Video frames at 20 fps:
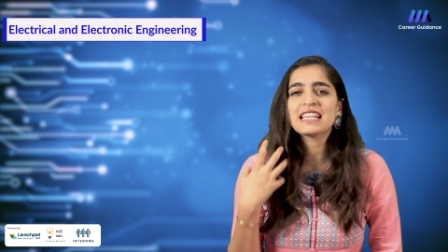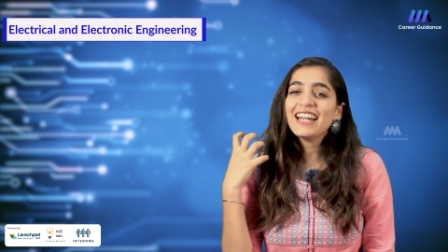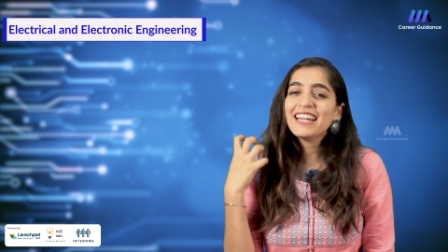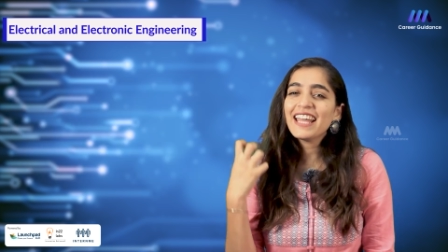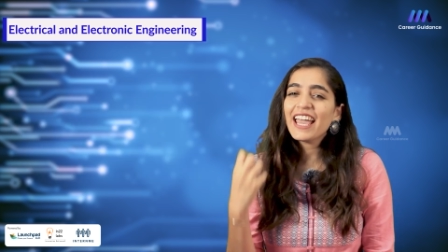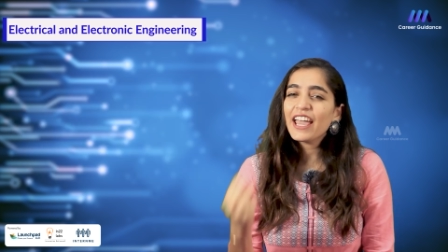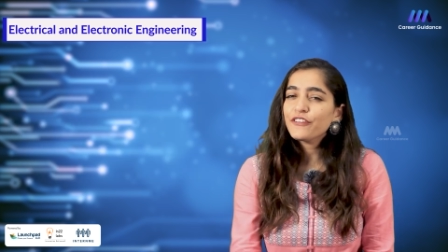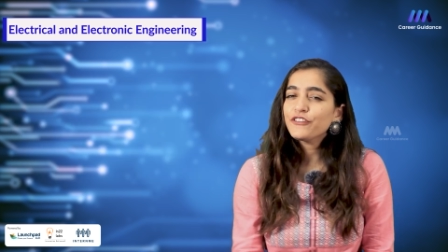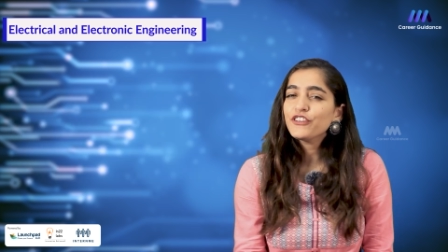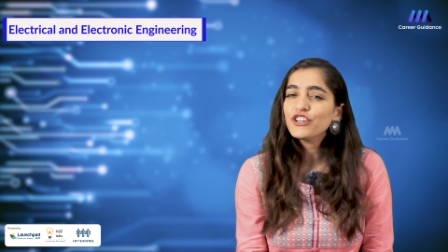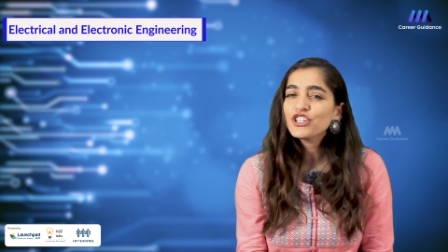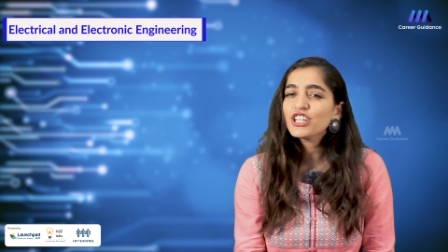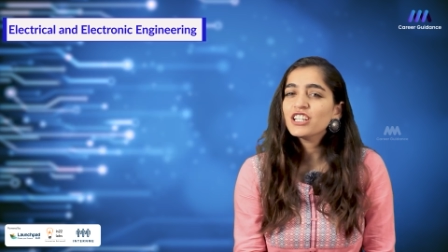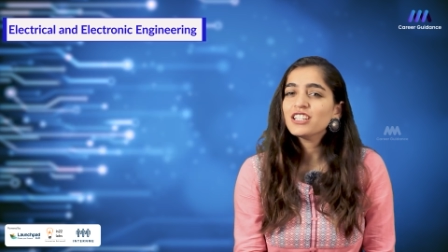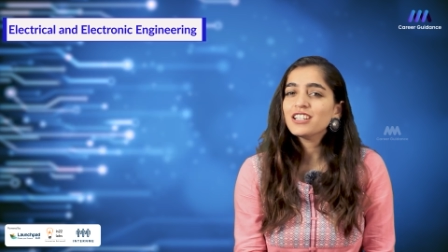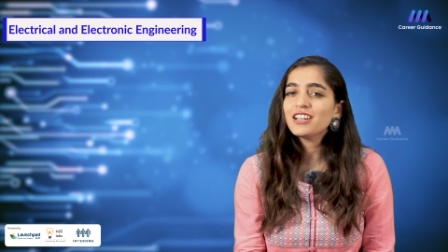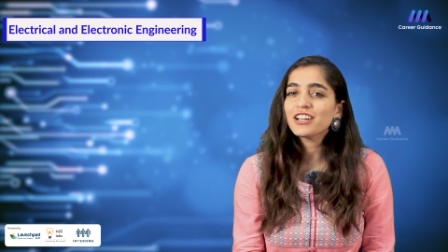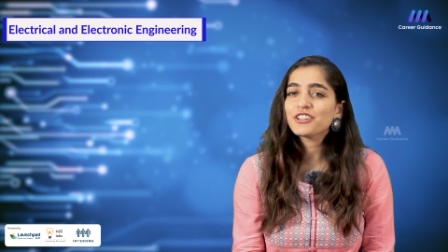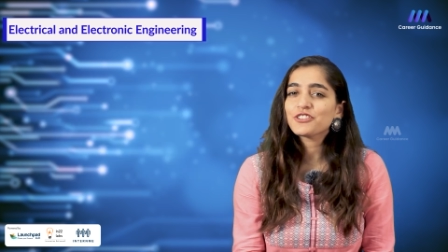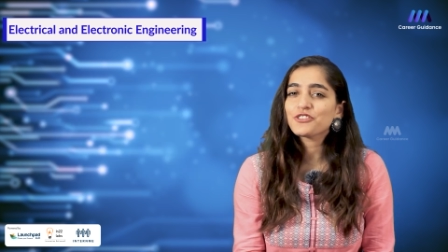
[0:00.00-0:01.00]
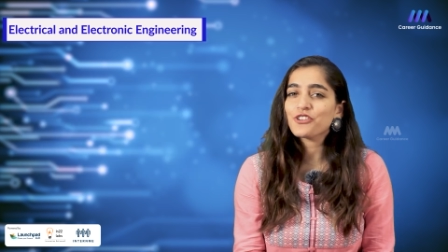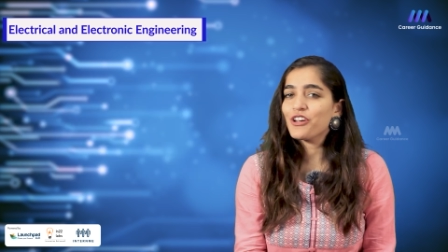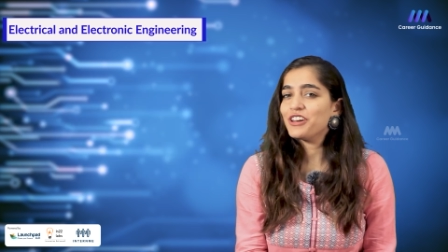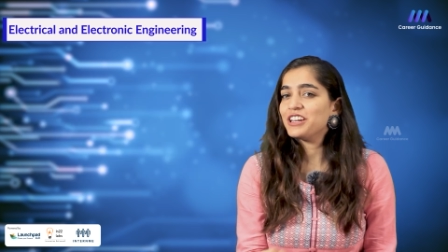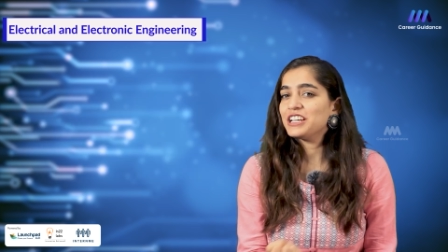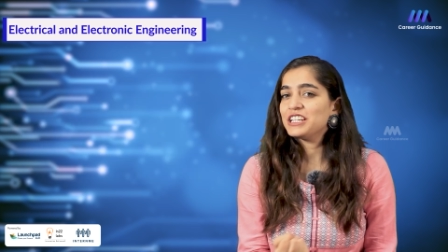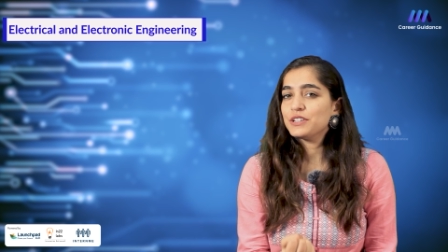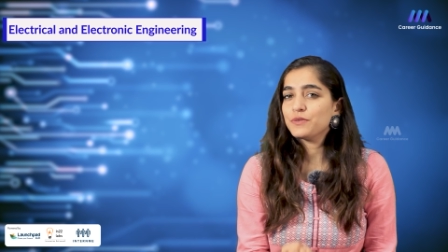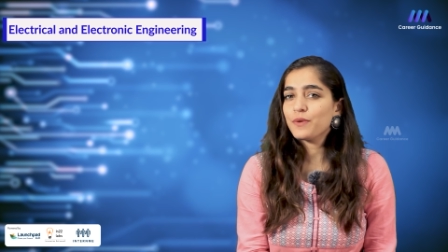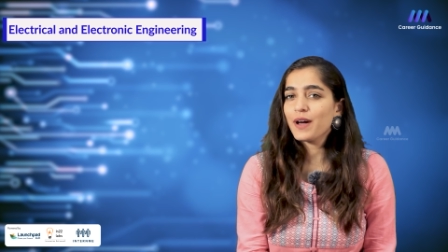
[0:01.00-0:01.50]
and efficient
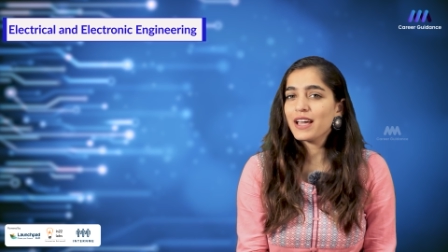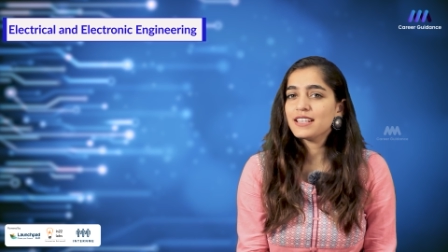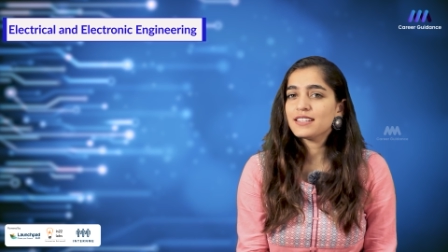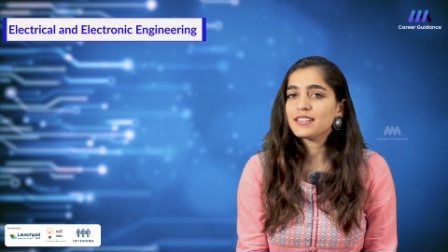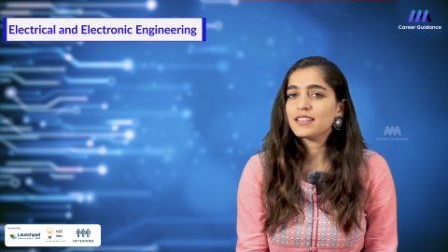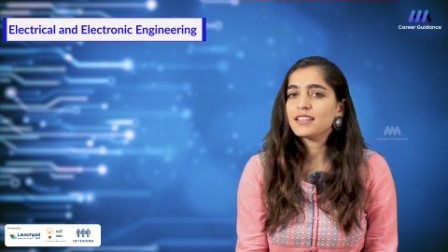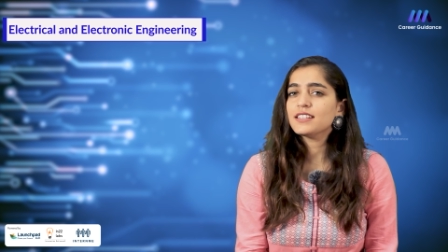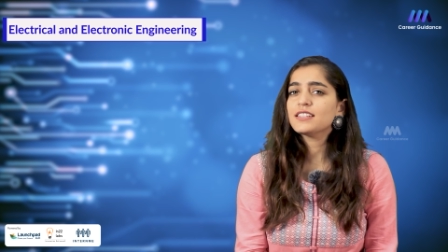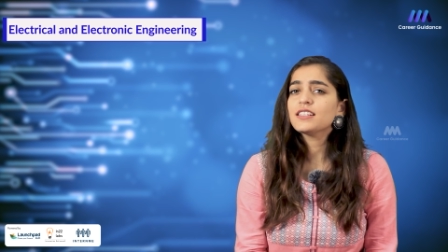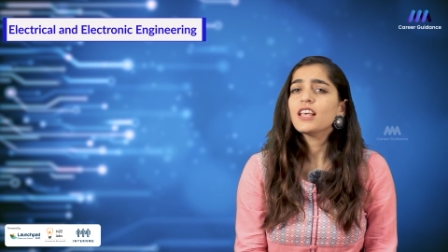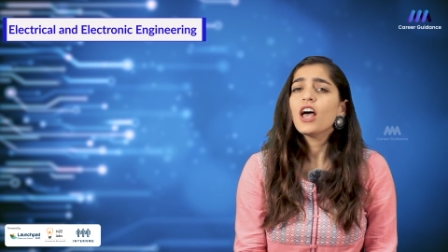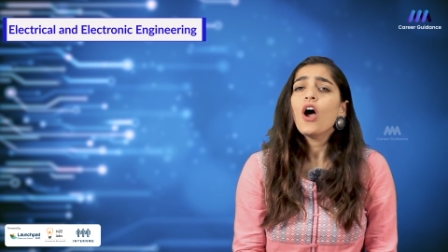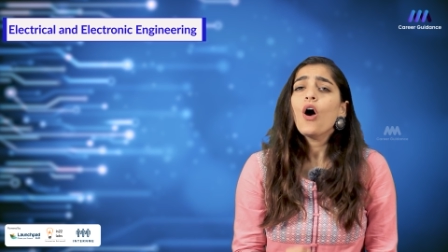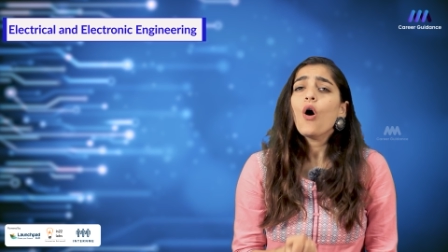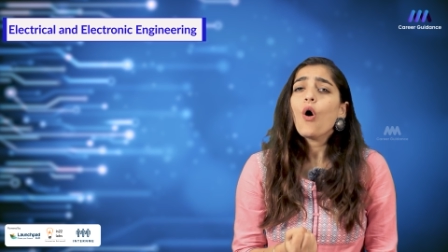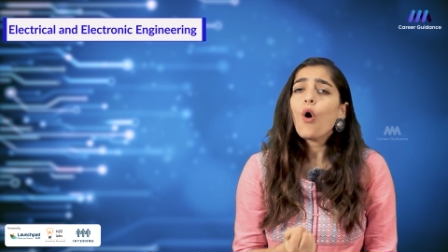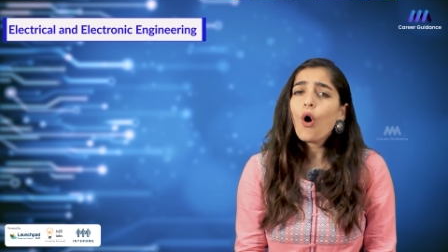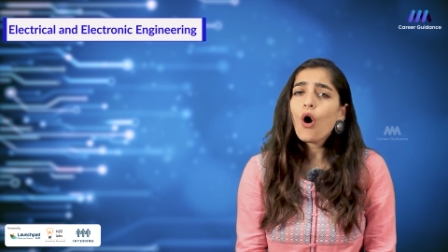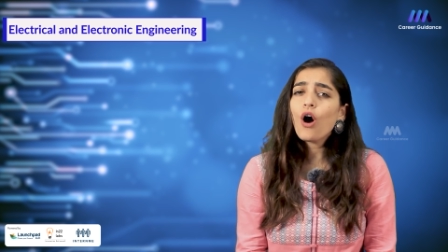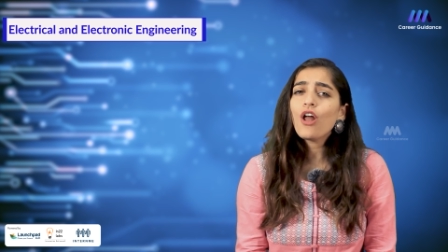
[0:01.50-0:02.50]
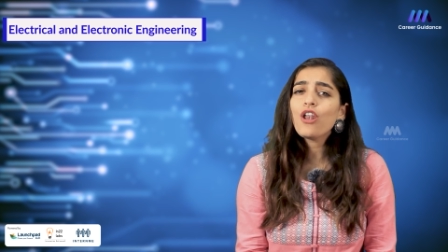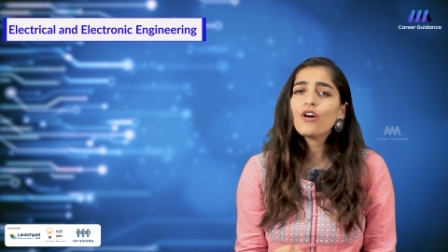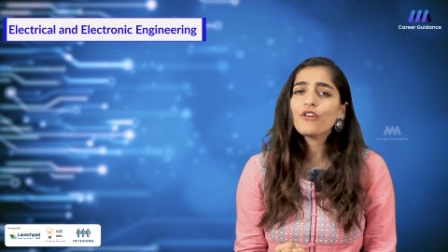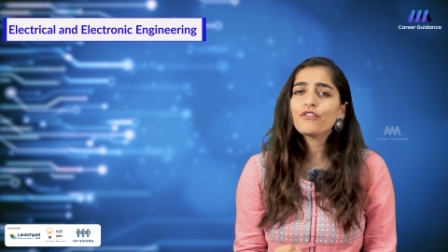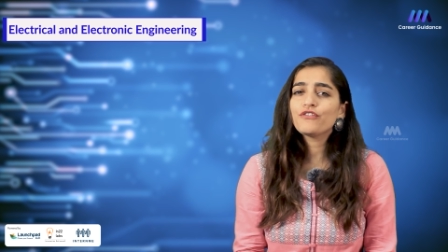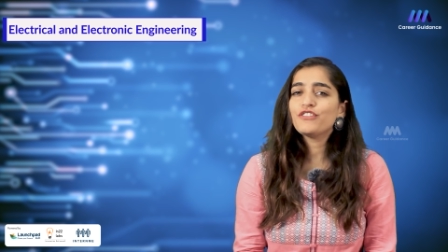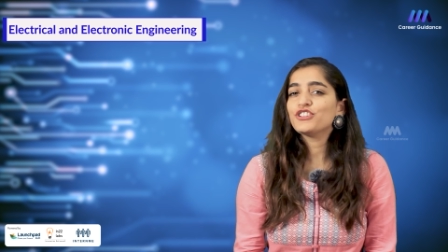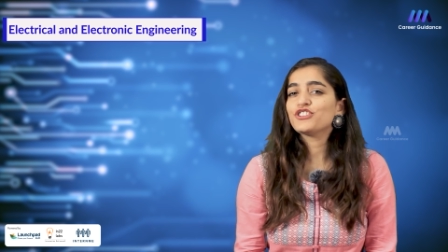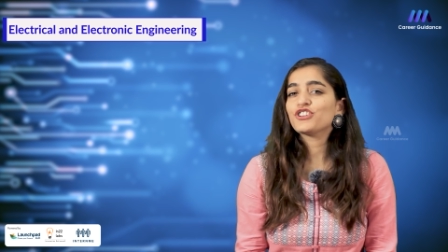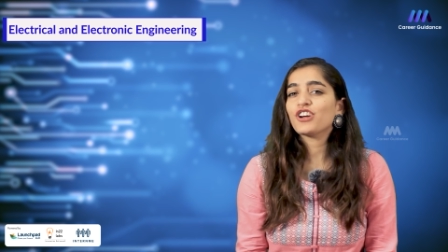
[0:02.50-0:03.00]
electronic devices, all
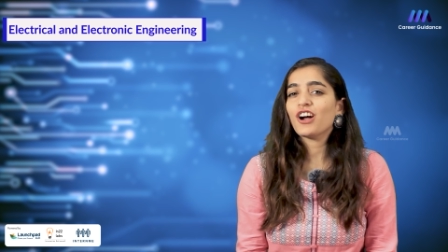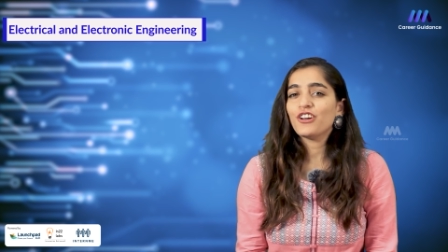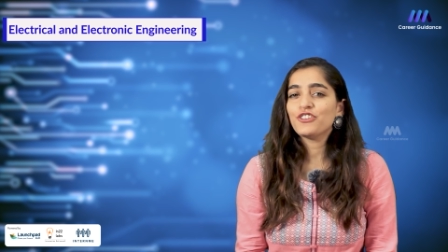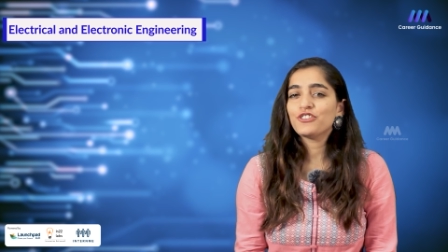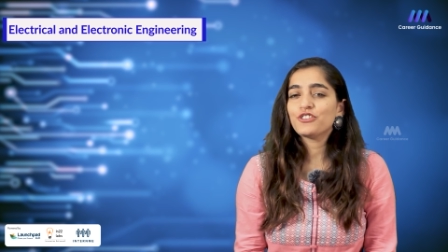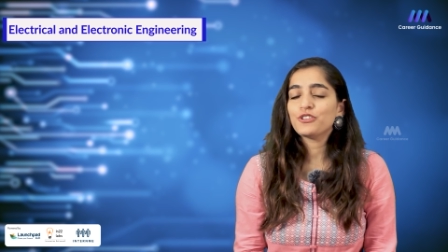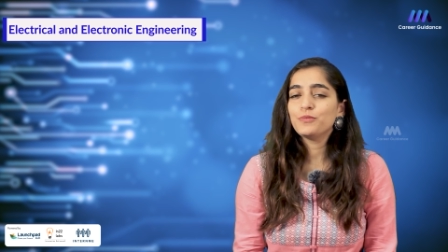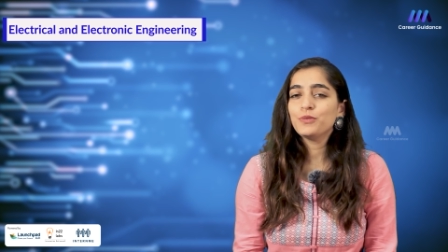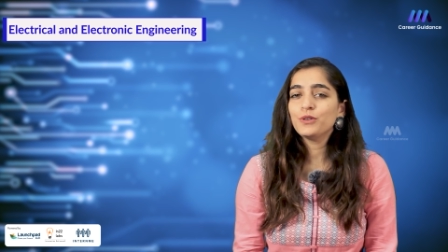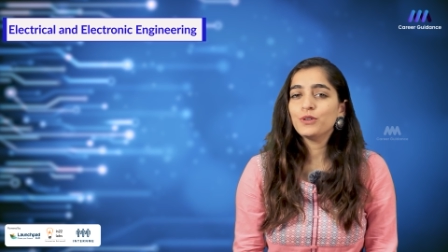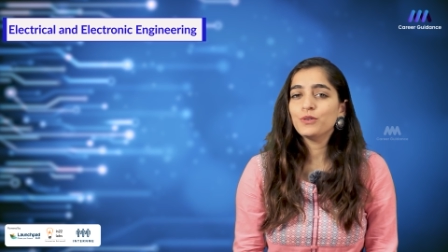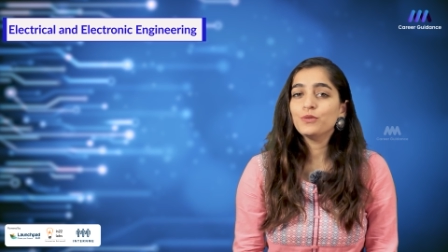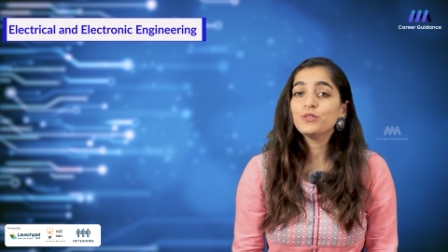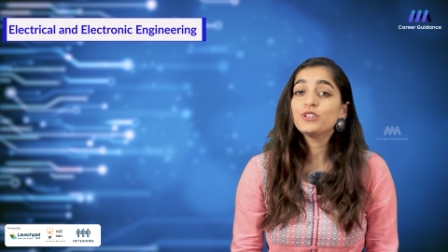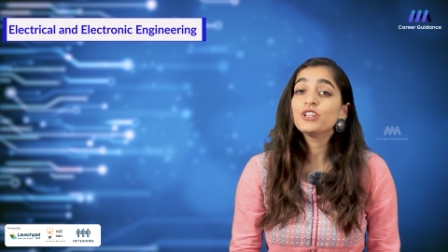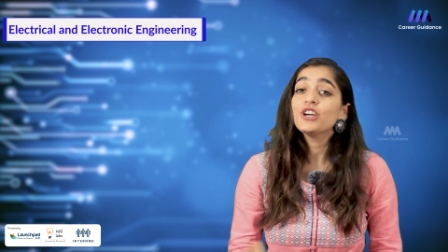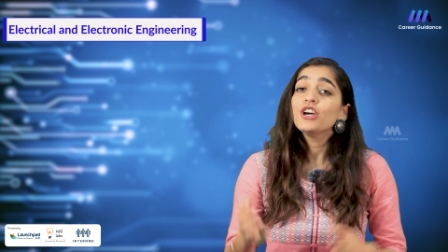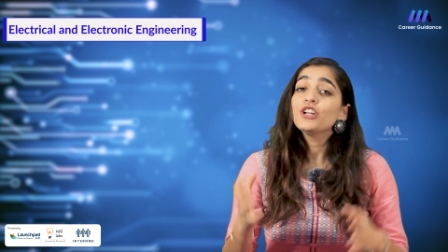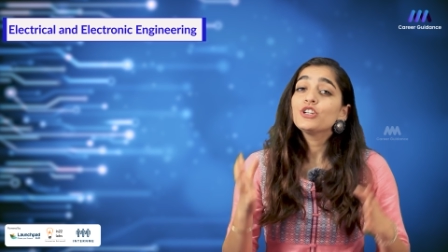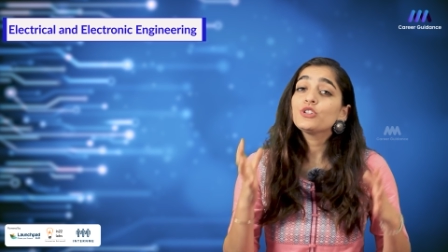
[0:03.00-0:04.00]
of which contribute